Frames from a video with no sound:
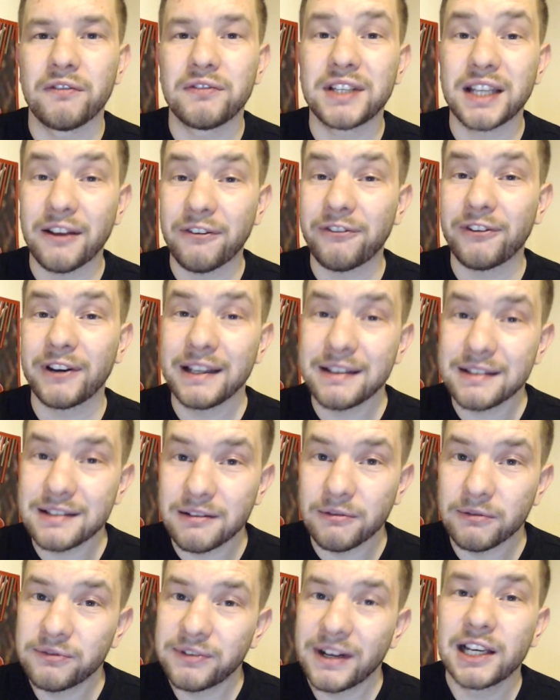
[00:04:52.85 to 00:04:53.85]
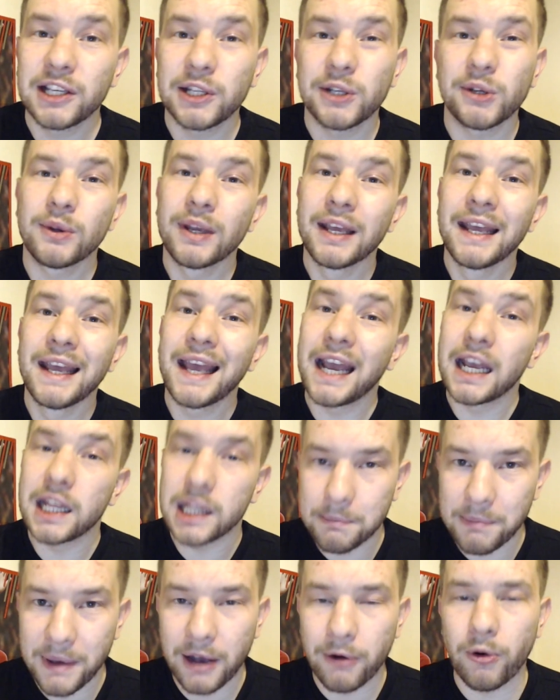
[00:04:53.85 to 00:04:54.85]
Definitely some value in the
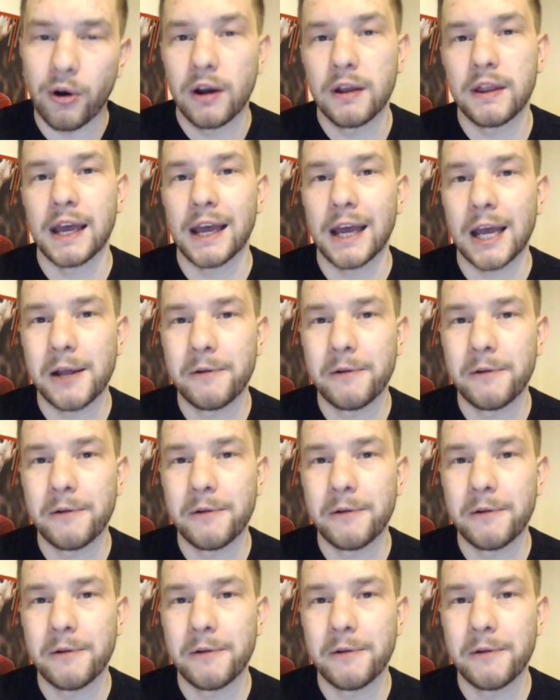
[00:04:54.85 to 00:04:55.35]
bet right there.